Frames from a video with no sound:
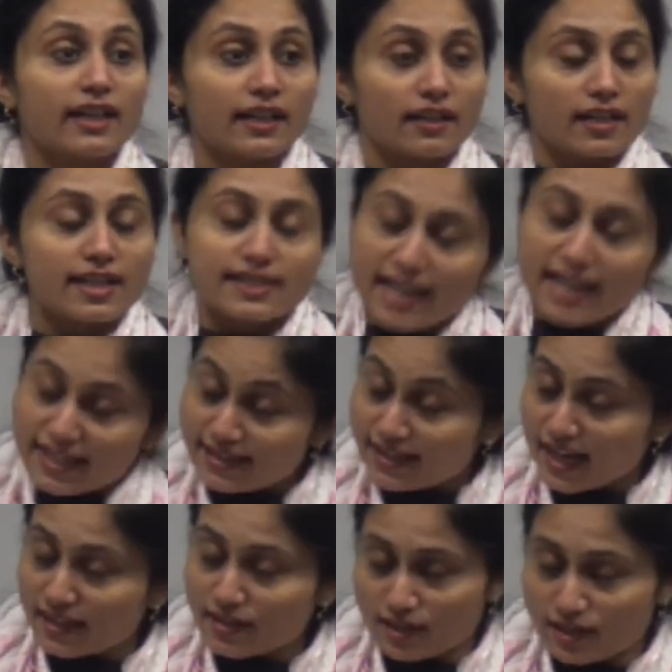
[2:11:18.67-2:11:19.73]
less
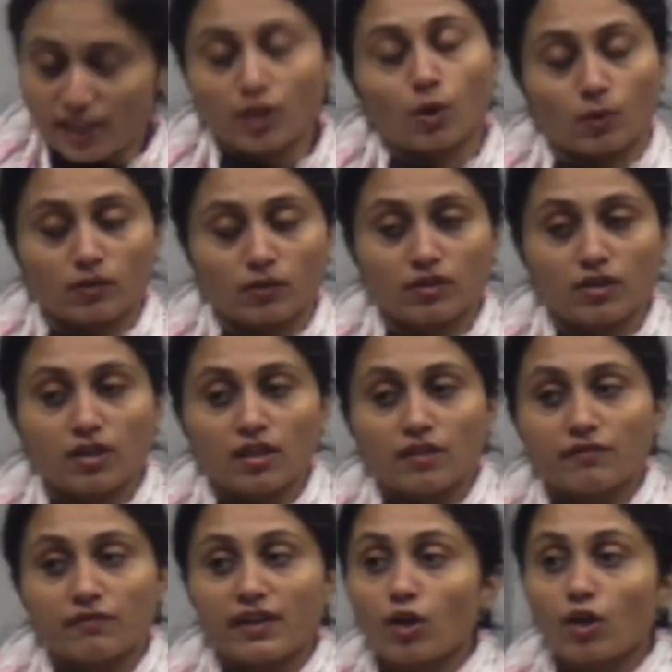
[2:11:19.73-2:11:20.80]
than 0.
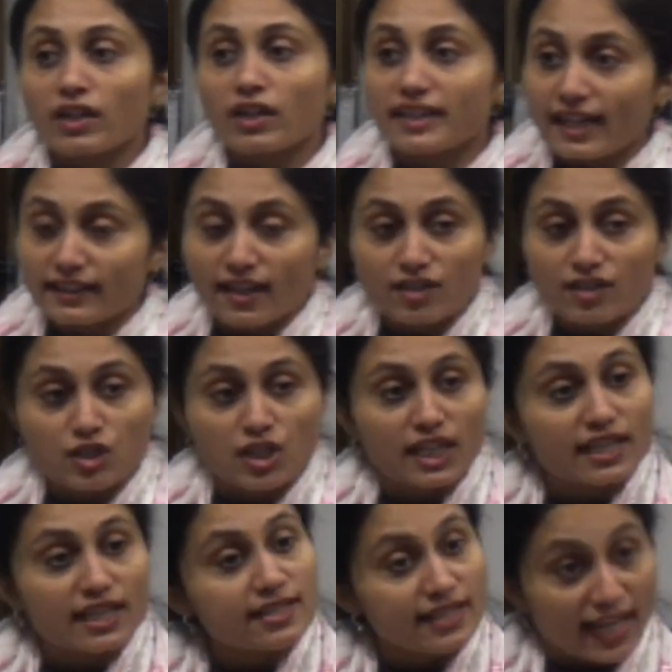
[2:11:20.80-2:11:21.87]
When your delta G
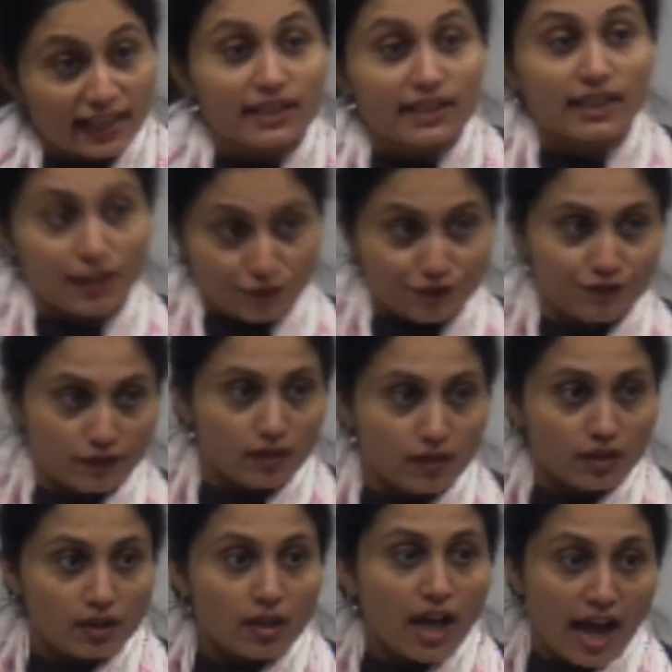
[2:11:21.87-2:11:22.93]
is negative.
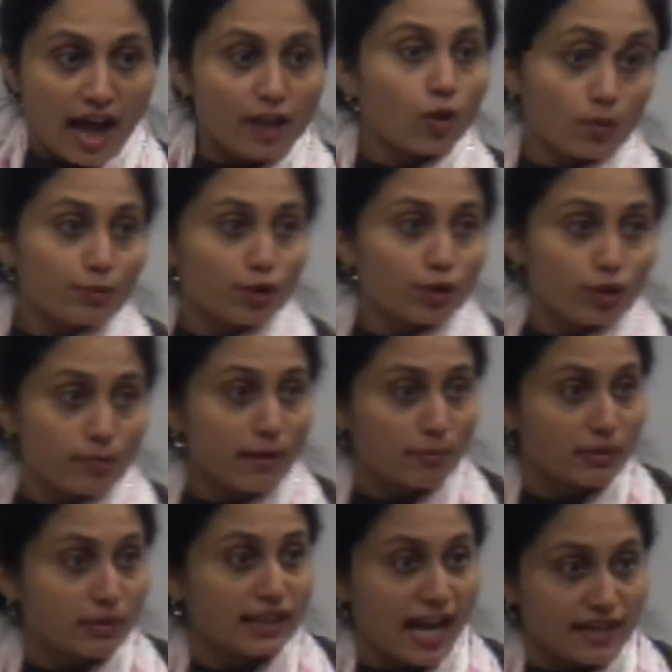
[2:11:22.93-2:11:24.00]
I hope you remember
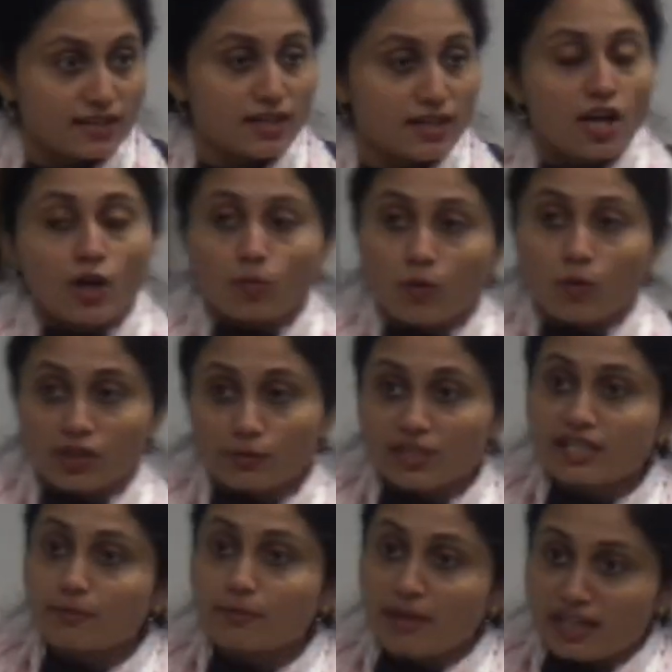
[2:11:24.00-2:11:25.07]
that. What was
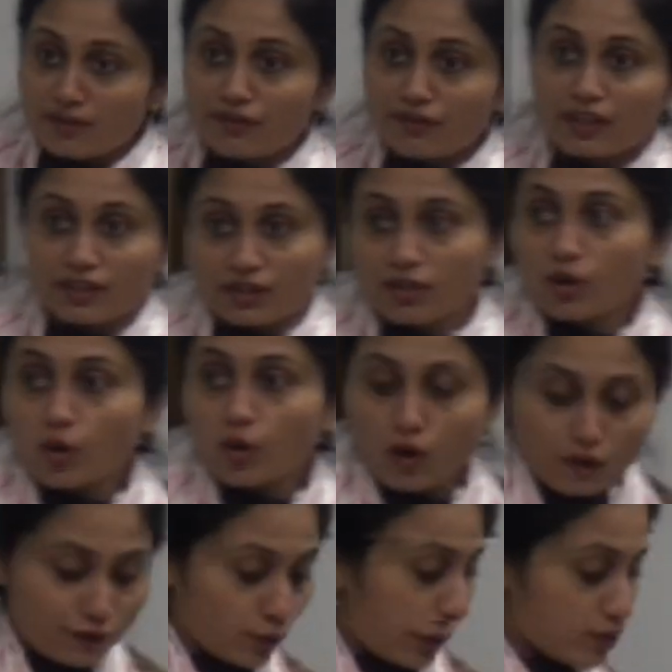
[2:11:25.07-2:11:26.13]
the benefit
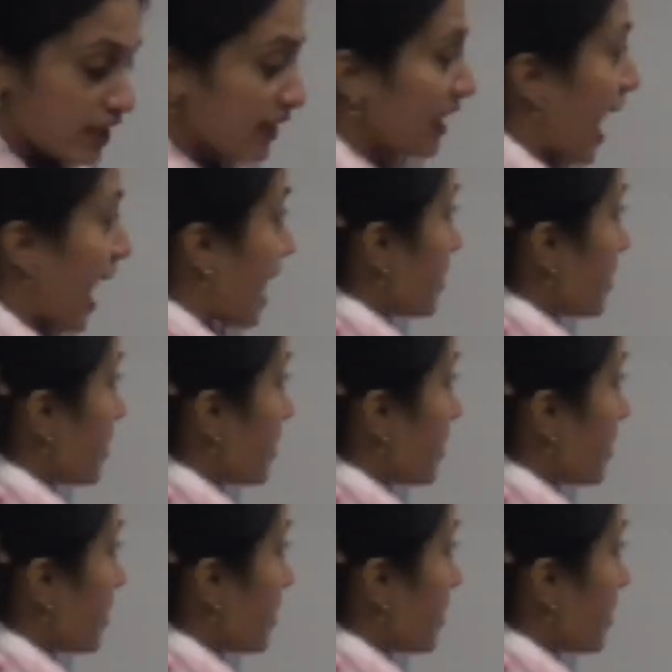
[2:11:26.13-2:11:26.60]
of using that?